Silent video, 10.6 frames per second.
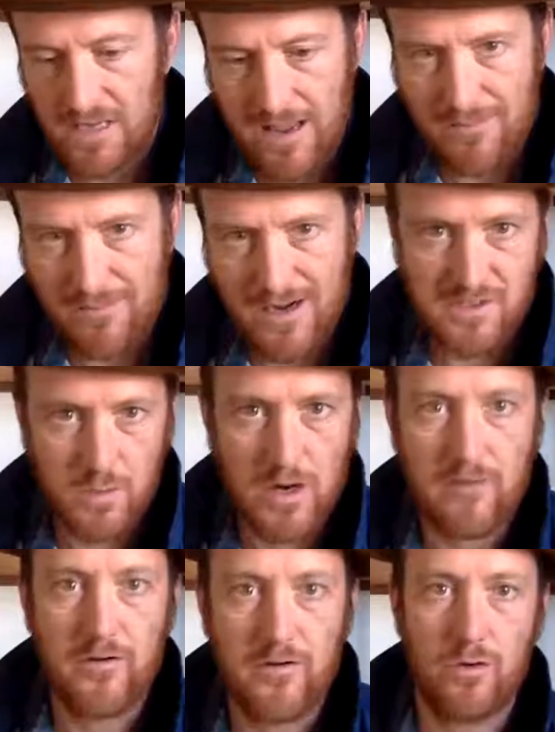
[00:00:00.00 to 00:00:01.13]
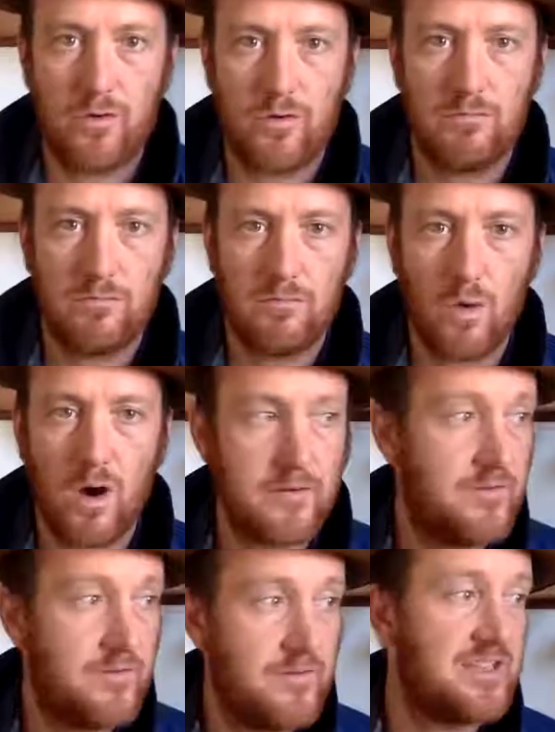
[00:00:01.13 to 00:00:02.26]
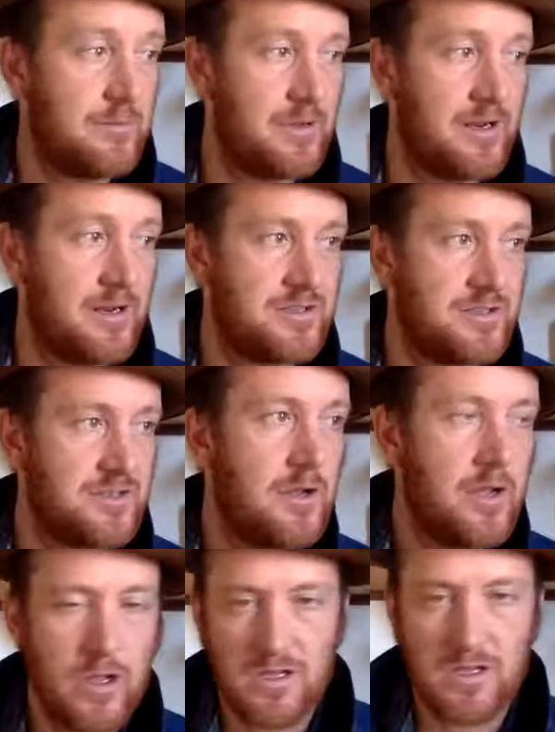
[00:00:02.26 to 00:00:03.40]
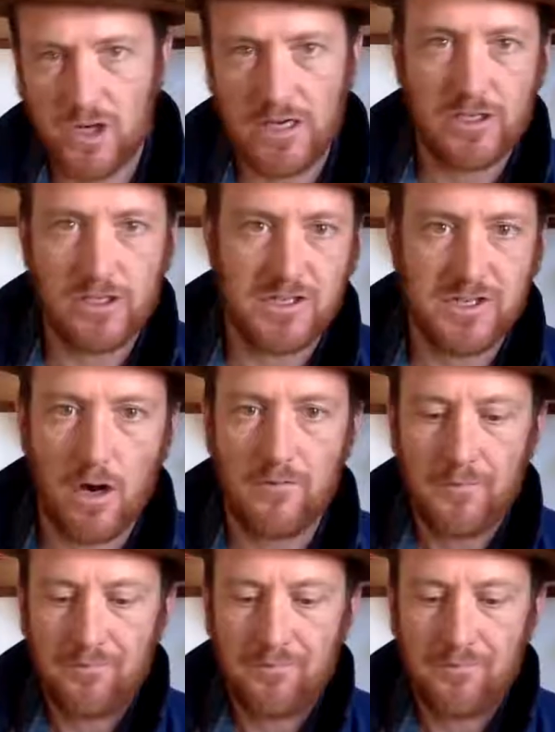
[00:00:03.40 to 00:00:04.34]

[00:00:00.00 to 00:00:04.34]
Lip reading: 10 minutes, whatever you want, 15 minutes. You can stretch yourself.